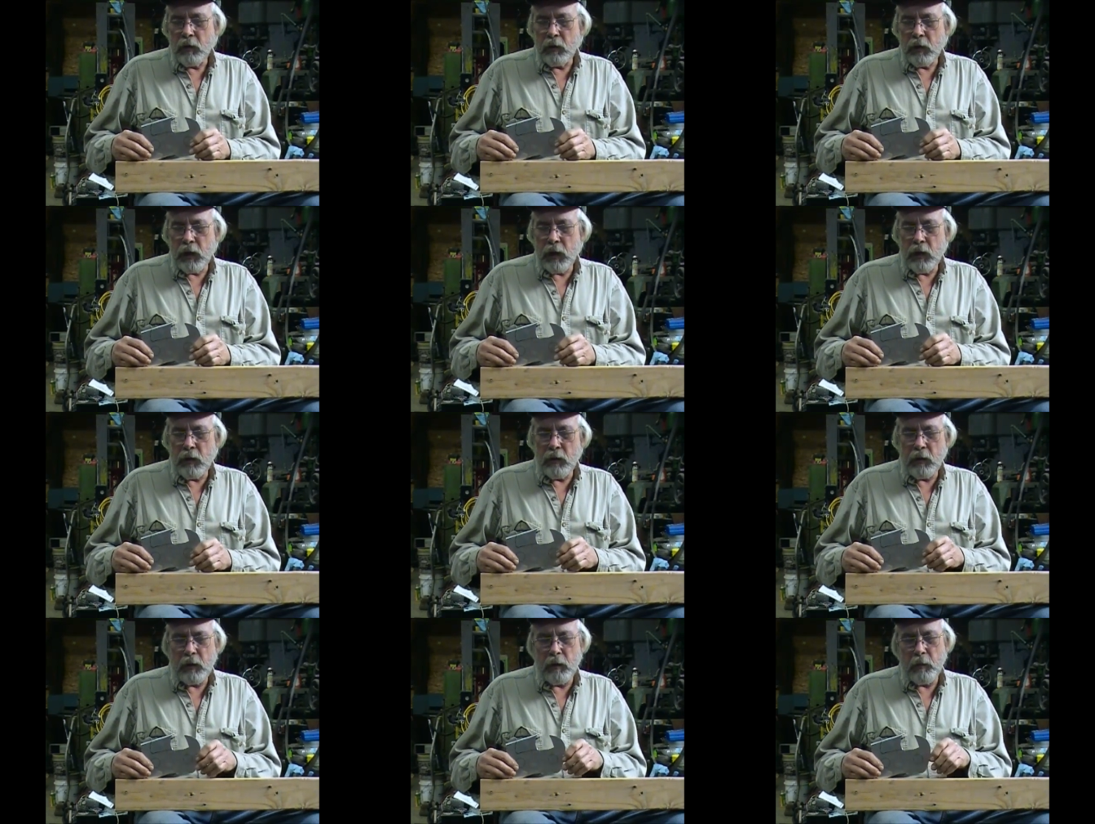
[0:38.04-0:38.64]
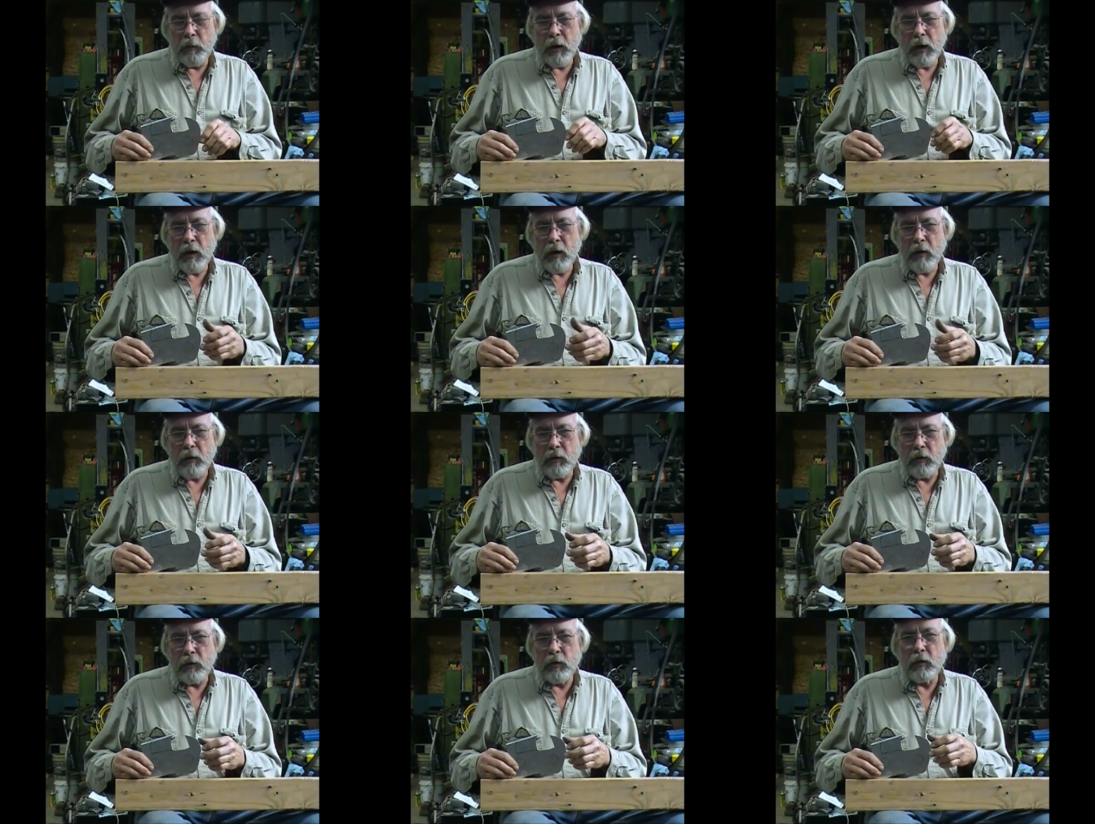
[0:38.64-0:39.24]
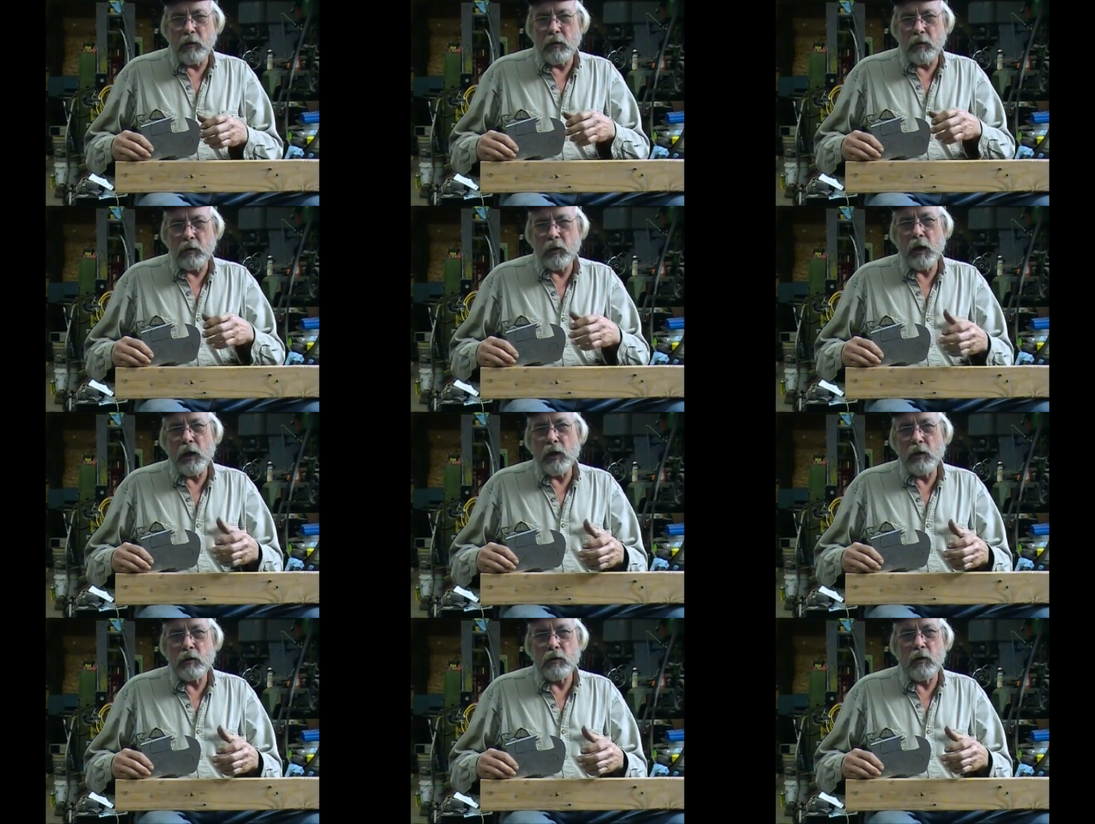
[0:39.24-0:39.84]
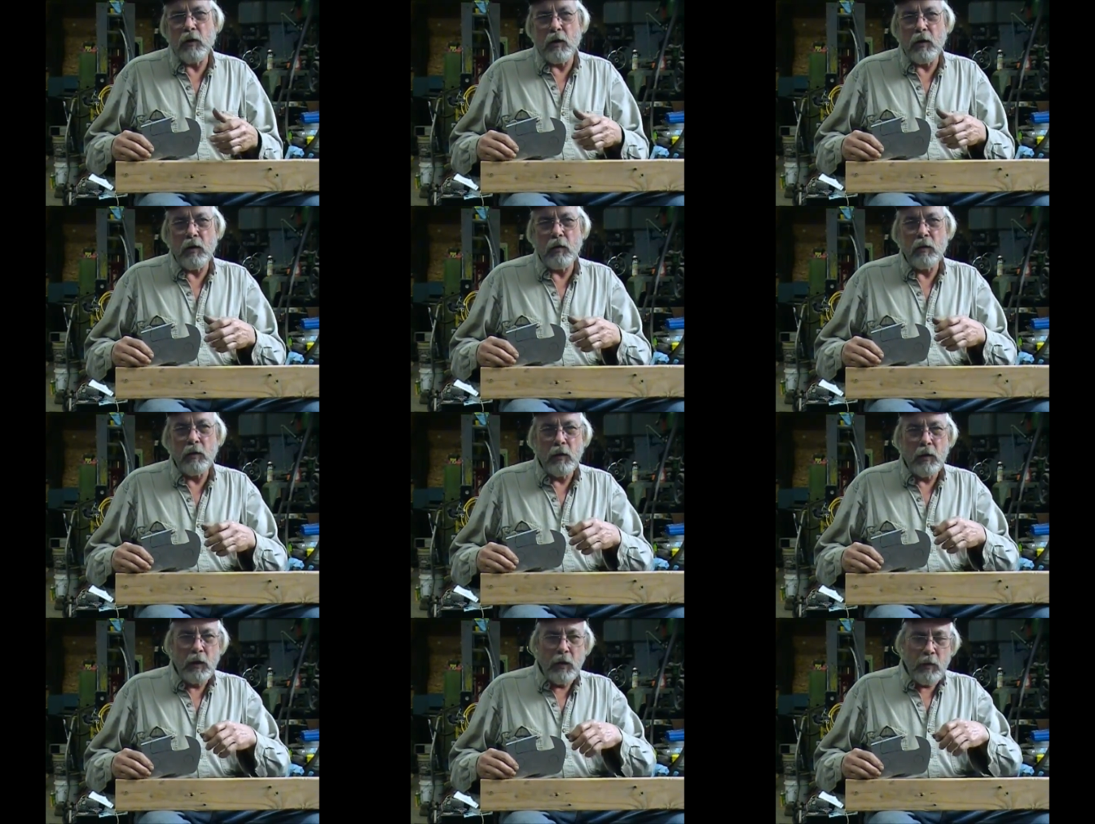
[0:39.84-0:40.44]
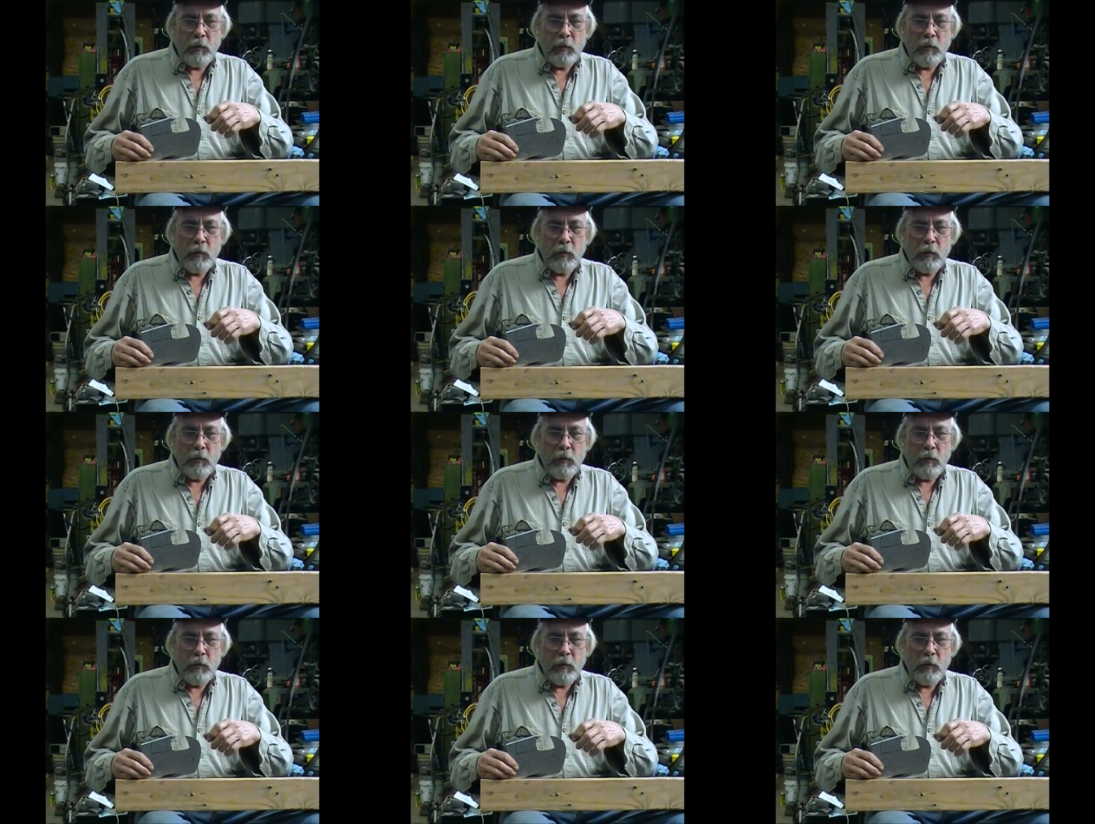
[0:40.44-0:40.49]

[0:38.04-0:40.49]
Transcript: Okay, and then the power of the, of the chainsaw